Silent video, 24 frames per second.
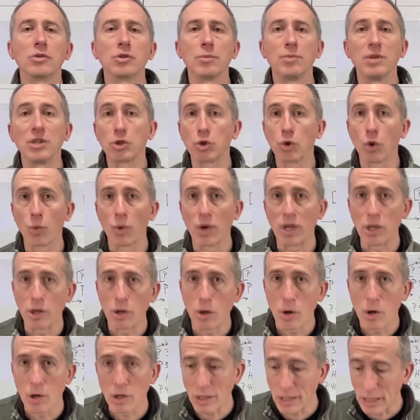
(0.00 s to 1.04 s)
to be sure we
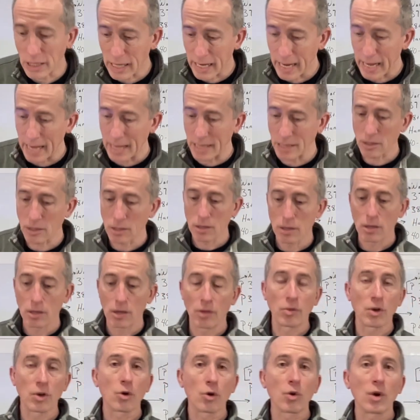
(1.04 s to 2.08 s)
land
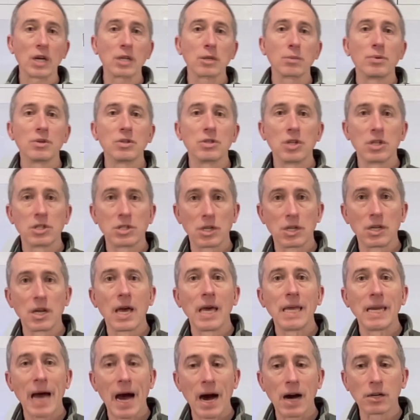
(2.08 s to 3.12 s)
in the correct position
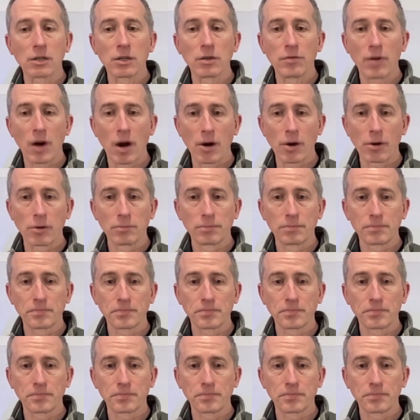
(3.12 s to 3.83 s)
an octave higher.